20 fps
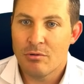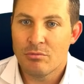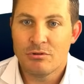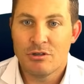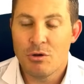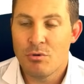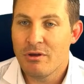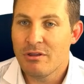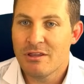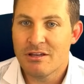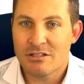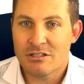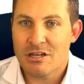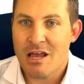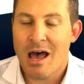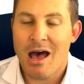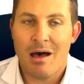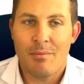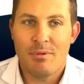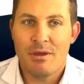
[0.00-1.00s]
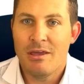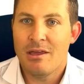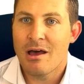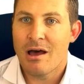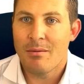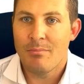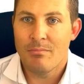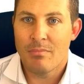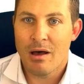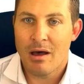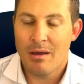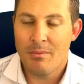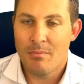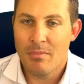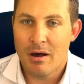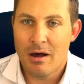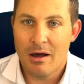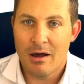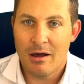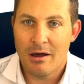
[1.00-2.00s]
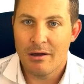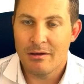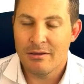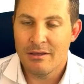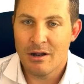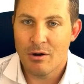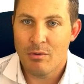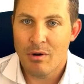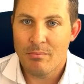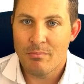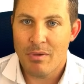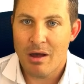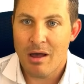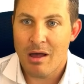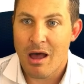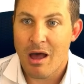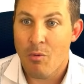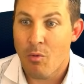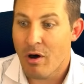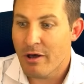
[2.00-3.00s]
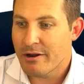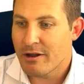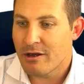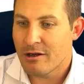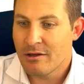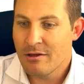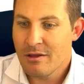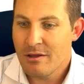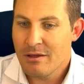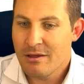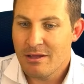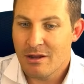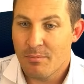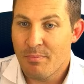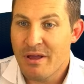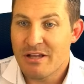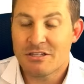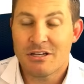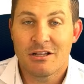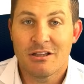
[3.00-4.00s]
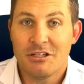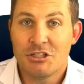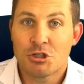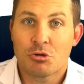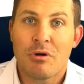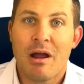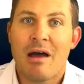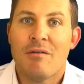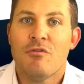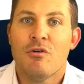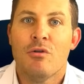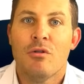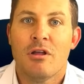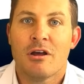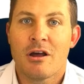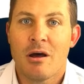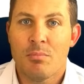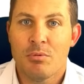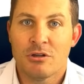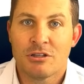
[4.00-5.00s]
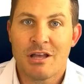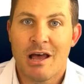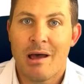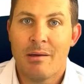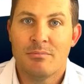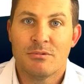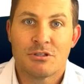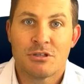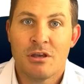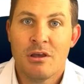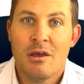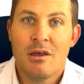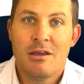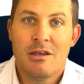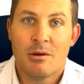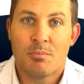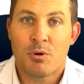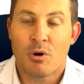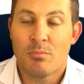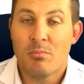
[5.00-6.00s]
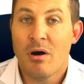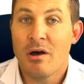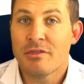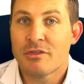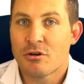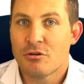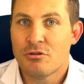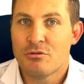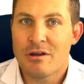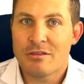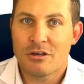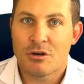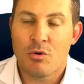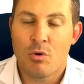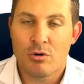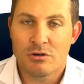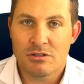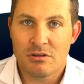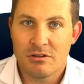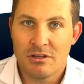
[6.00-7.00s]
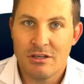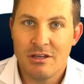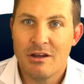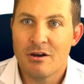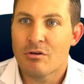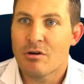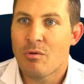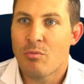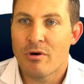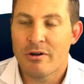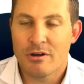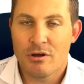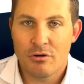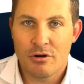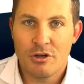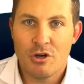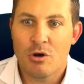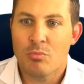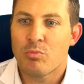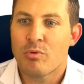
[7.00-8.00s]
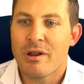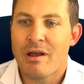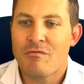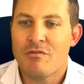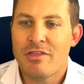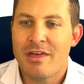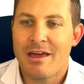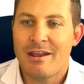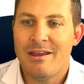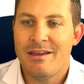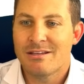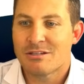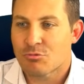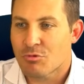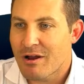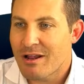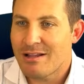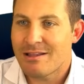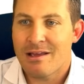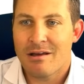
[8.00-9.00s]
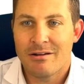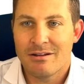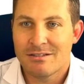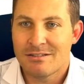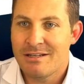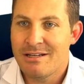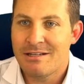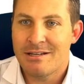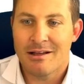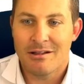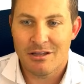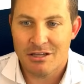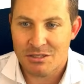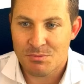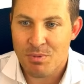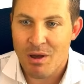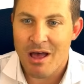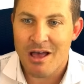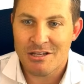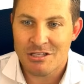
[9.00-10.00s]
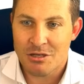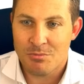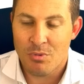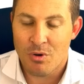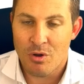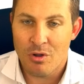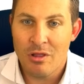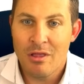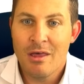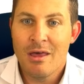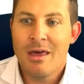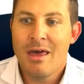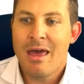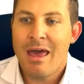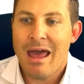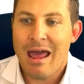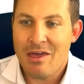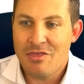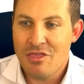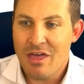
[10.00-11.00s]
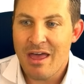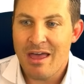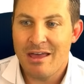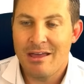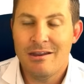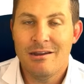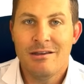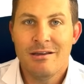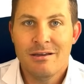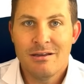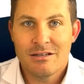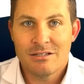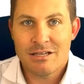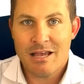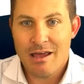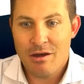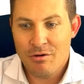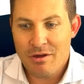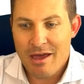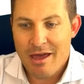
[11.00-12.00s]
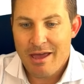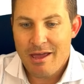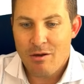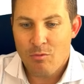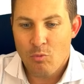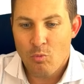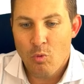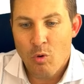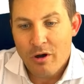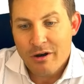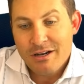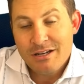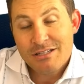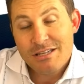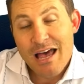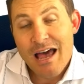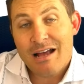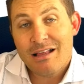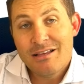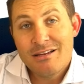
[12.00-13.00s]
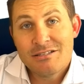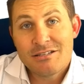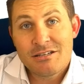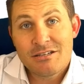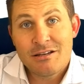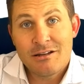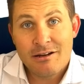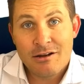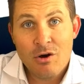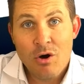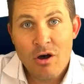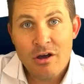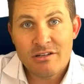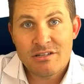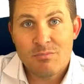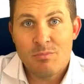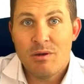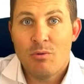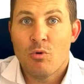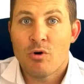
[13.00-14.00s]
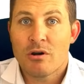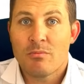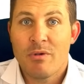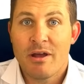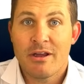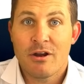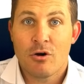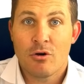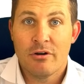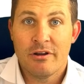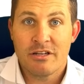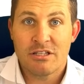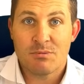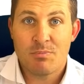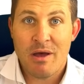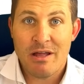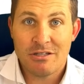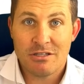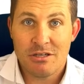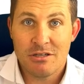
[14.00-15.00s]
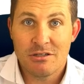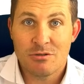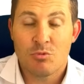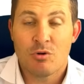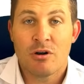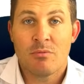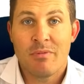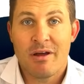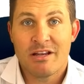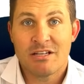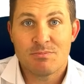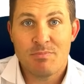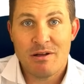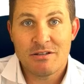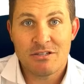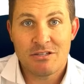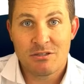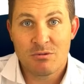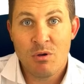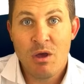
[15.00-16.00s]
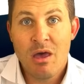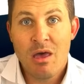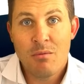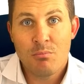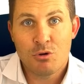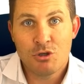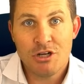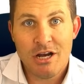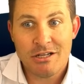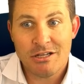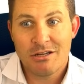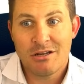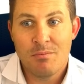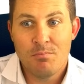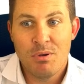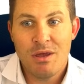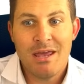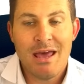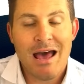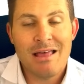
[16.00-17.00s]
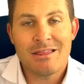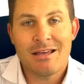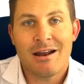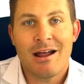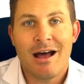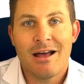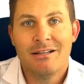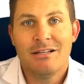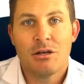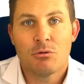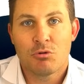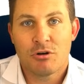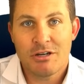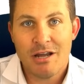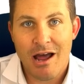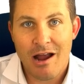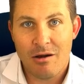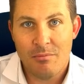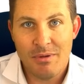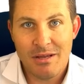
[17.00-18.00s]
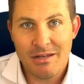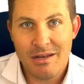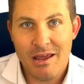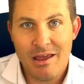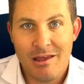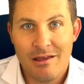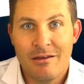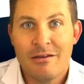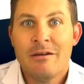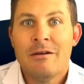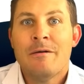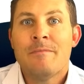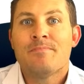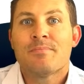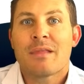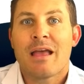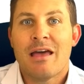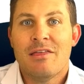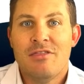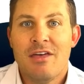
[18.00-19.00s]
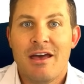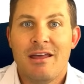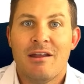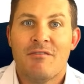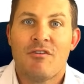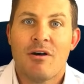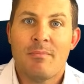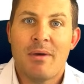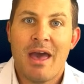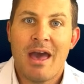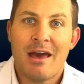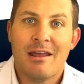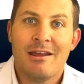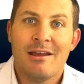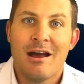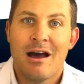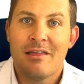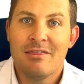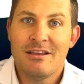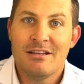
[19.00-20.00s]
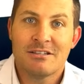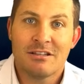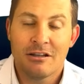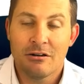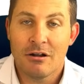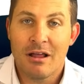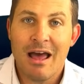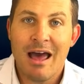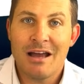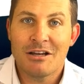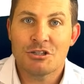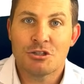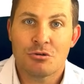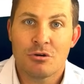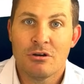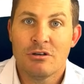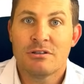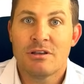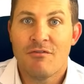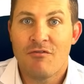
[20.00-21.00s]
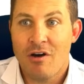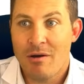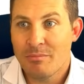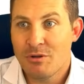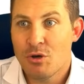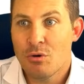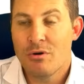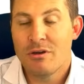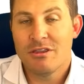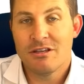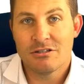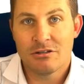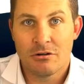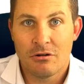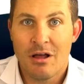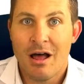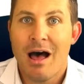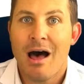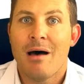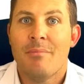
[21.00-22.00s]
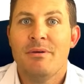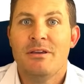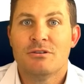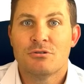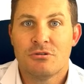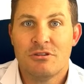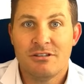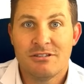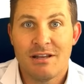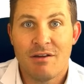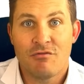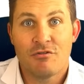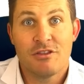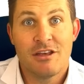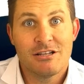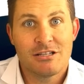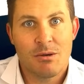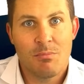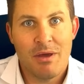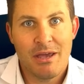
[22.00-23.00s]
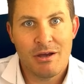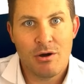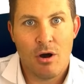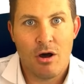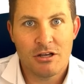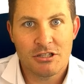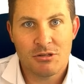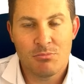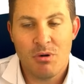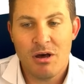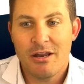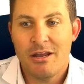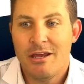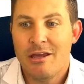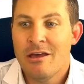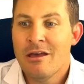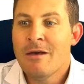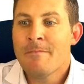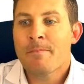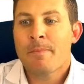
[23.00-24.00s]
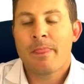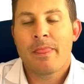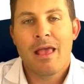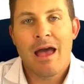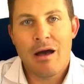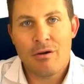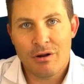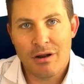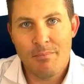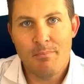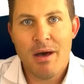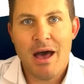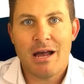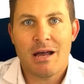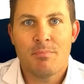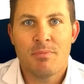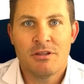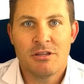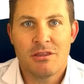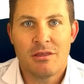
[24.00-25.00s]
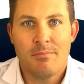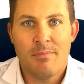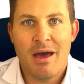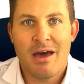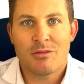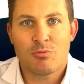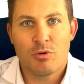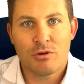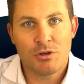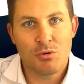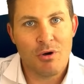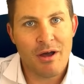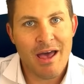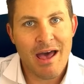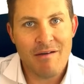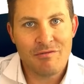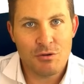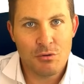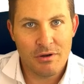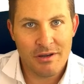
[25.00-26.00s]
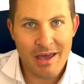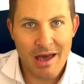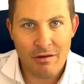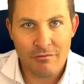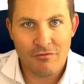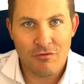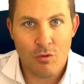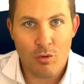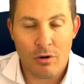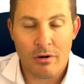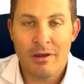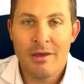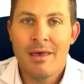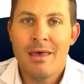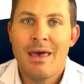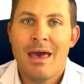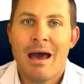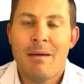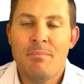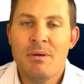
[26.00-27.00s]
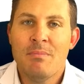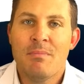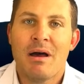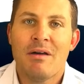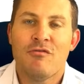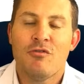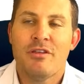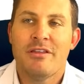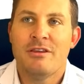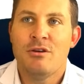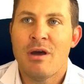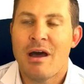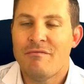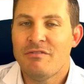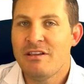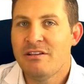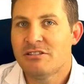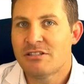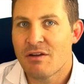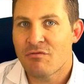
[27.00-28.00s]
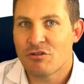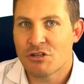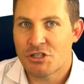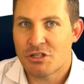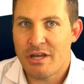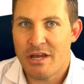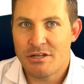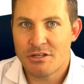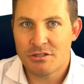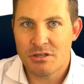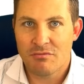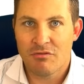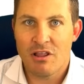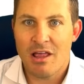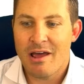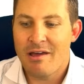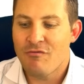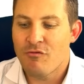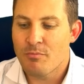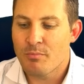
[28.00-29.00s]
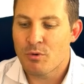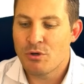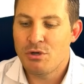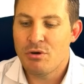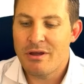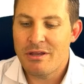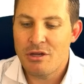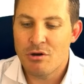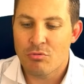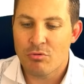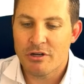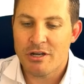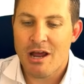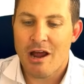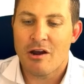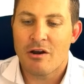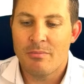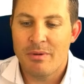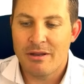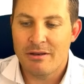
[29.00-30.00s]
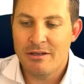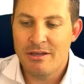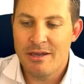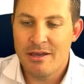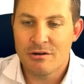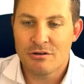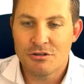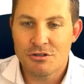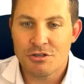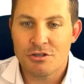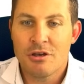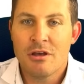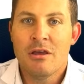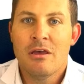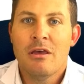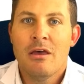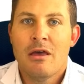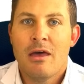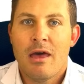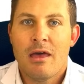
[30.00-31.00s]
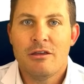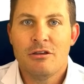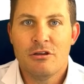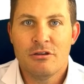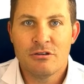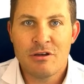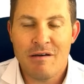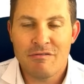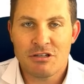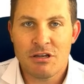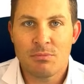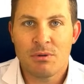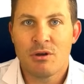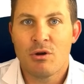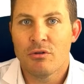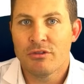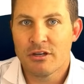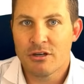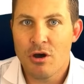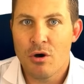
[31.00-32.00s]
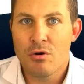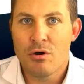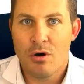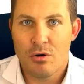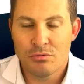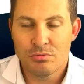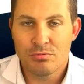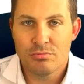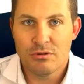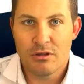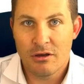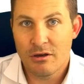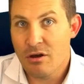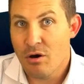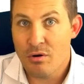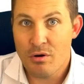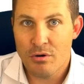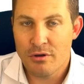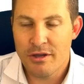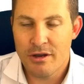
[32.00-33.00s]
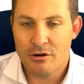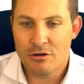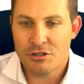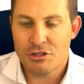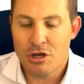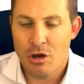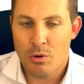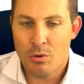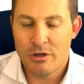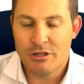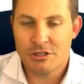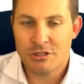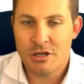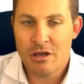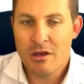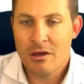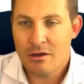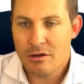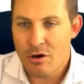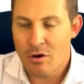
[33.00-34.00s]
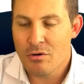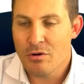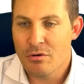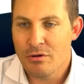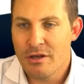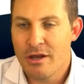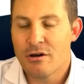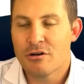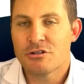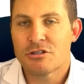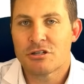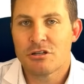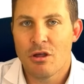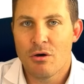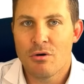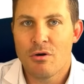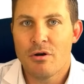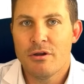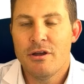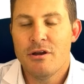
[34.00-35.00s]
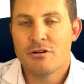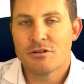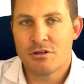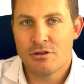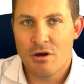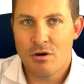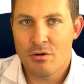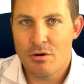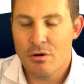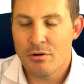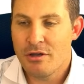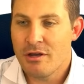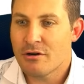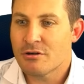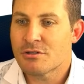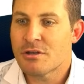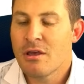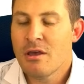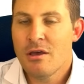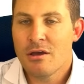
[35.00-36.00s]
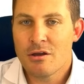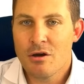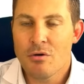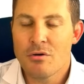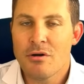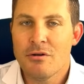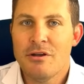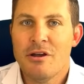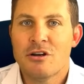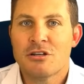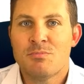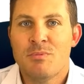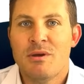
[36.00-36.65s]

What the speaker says: doing this hobby, I want to basically travel a couple of times per month or throughout the course of the year. I want to go to Europe, whatever that is. Write it down as detailed as possible, and then say, okay, what exactly is this going to cost me? What are my current expenses? What are my expenses projected to be at that ideal retirement date? And then if I'm adding on these little extras, if I'm doing these little hobbies or these different things that may cost money, how can I back up into the math? What do I have to account for? And be mindful that you have these different stages of life. When you hit your retirement years, you have something called the go-go years. So it's go-go years, slow-go years, and no-go years. Go-go years